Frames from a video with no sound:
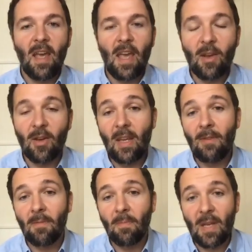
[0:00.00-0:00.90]
It could
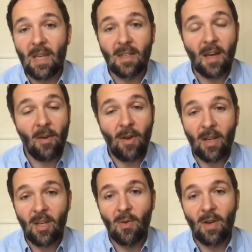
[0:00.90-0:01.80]
even be
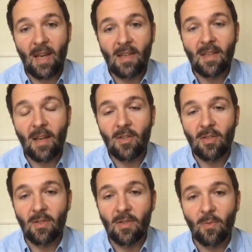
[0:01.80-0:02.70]
direct Q&A
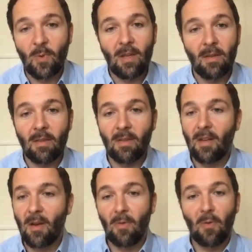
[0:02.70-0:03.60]
sessions with,
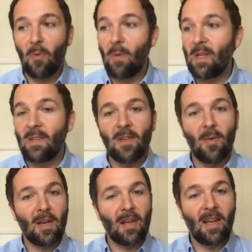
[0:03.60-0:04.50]
the Women's
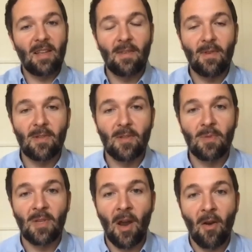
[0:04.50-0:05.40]
Sewing Collective in
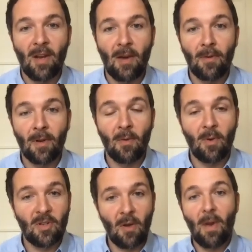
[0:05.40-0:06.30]
Sub-Saharan Africa,
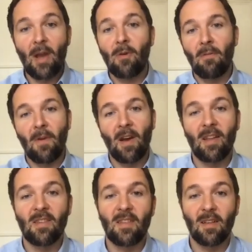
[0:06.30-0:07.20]
which our
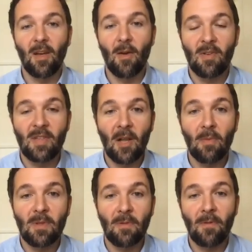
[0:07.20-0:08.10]
microfinancing loan has
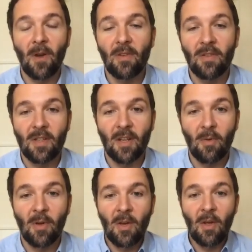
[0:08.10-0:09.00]
helped to fund.
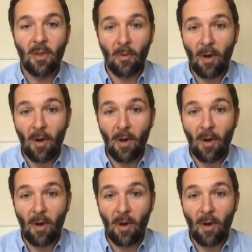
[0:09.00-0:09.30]
There